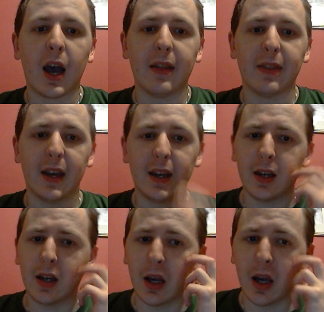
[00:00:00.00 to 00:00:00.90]
And
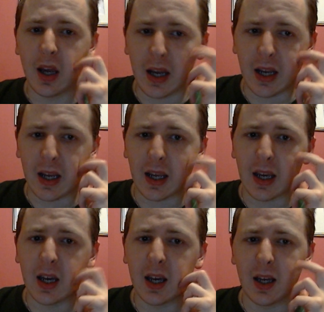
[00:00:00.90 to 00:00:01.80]
then he
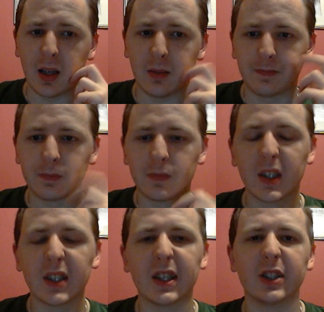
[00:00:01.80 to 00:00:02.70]

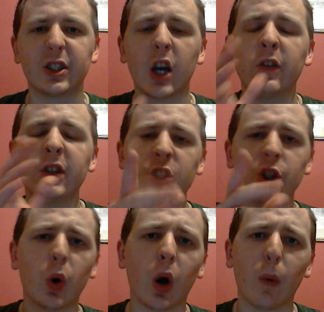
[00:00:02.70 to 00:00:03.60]
says, the only reason
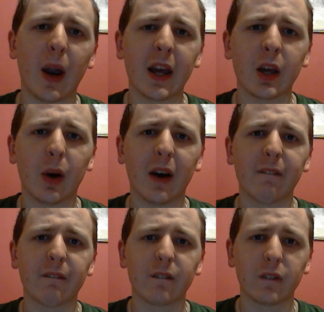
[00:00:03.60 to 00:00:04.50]
you are where you are,
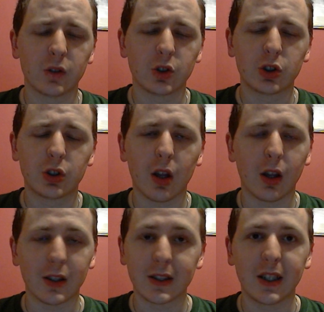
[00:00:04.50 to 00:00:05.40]

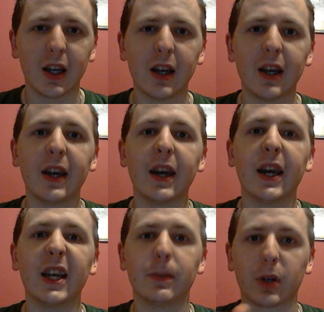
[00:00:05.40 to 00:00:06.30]
Cena,
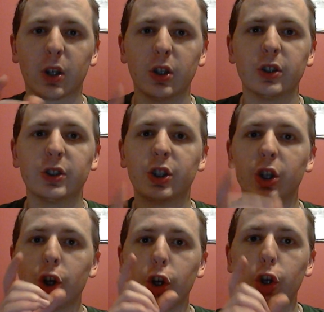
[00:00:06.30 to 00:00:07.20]
is because
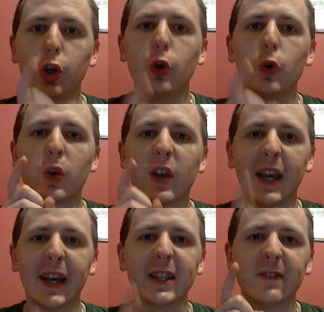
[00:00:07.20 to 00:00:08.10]
you
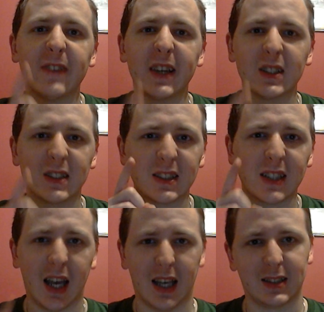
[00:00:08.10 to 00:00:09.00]
kissed Vince's
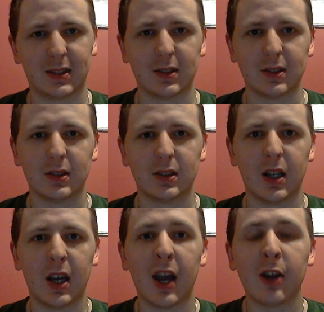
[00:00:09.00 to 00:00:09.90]
ass.
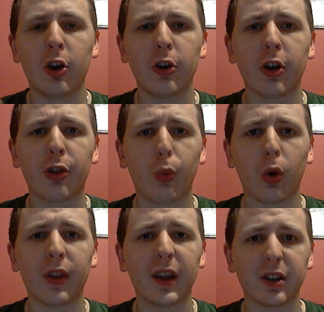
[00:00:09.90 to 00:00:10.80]
And the only other
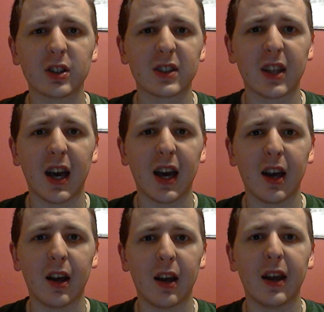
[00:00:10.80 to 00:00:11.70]
one that does that
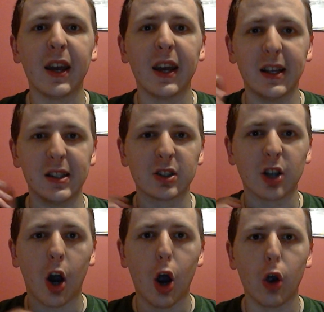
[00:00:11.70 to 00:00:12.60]
is
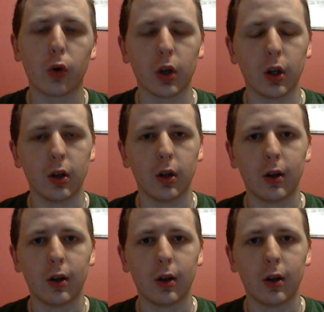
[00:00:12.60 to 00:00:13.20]
Hogan.